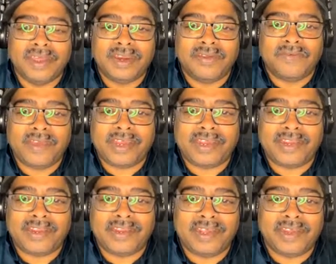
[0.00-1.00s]
And the
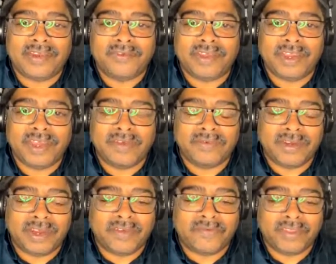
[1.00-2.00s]
rest is history. They
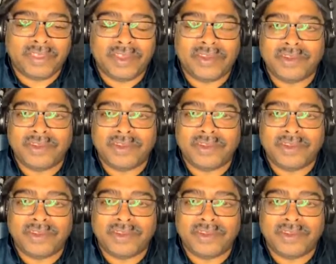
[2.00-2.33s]
were definitely